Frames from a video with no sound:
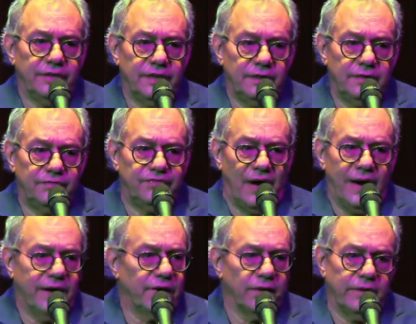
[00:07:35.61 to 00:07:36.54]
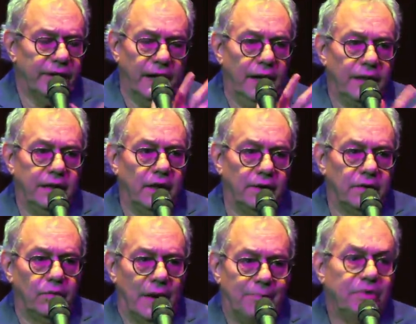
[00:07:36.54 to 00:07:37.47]
than firing, you know, your
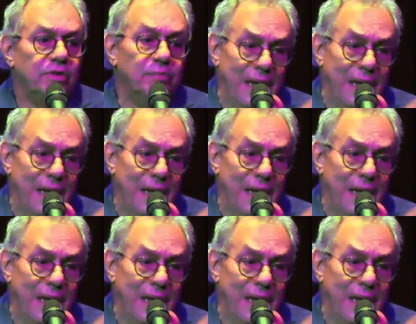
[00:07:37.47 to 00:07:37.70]
weapon.